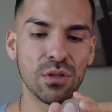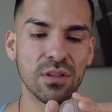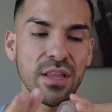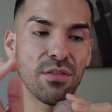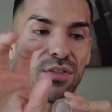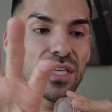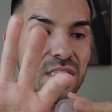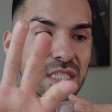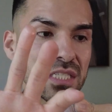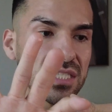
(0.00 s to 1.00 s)
now this
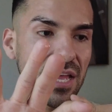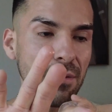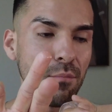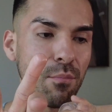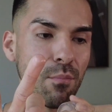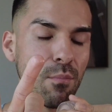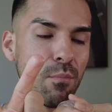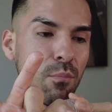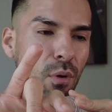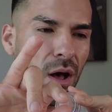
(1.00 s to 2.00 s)
is like
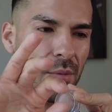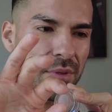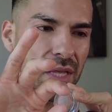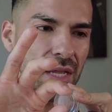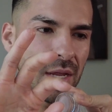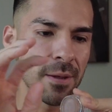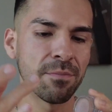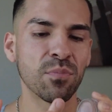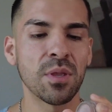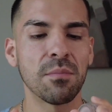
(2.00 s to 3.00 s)
balmy,
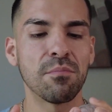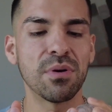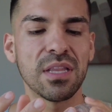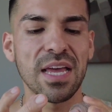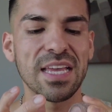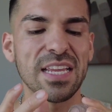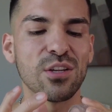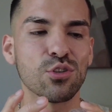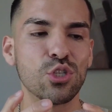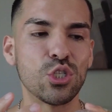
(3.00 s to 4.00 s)
but like in
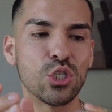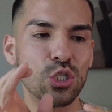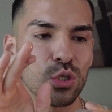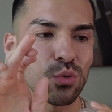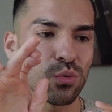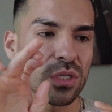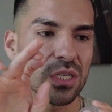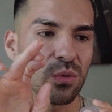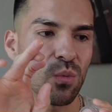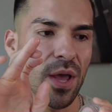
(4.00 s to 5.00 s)
a dewy
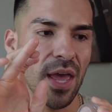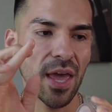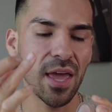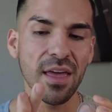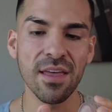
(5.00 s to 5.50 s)
way.